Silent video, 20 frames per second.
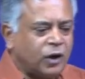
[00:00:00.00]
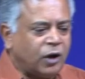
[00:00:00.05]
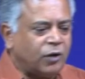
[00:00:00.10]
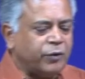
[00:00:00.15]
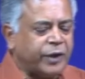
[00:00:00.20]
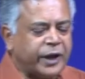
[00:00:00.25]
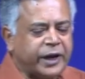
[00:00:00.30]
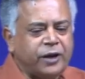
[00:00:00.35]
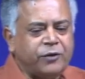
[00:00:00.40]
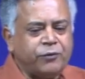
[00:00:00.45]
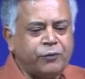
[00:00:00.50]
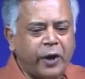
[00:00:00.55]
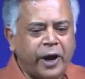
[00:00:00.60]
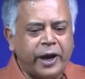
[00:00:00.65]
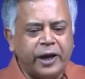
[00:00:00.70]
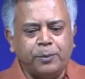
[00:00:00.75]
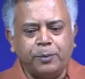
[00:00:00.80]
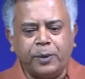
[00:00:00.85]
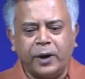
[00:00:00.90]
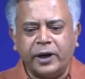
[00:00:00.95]
very
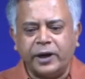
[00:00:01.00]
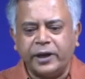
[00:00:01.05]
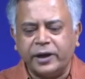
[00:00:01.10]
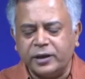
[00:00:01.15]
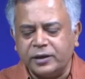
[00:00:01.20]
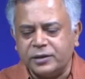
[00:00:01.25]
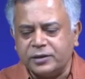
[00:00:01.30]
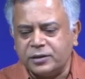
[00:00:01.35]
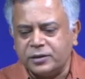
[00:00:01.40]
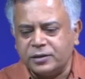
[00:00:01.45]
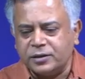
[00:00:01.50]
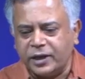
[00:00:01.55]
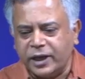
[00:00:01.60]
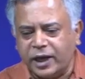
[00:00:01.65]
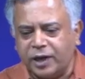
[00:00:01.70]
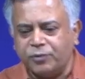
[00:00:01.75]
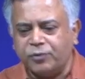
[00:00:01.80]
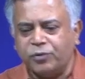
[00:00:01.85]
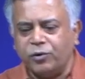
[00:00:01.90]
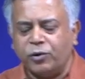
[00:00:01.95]
fine particles,
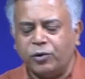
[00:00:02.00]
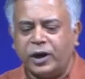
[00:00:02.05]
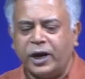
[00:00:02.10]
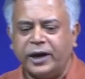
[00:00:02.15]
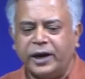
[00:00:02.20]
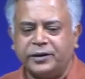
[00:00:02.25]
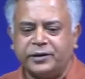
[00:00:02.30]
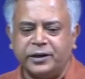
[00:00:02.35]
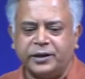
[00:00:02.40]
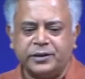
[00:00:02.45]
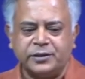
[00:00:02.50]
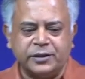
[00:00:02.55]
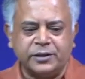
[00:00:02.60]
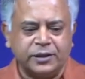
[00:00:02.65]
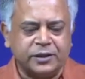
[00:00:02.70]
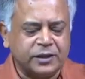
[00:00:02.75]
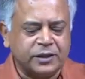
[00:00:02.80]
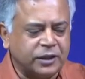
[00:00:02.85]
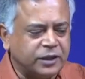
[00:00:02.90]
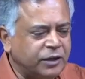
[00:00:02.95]
their flow
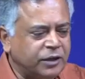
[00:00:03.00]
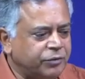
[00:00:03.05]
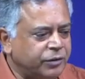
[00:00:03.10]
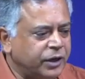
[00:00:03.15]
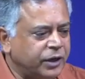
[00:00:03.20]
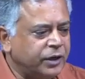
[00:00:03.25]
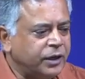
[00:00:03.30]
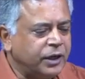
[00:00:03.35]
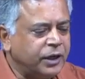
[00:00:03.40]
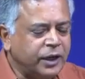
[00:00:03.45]
characteristics are different.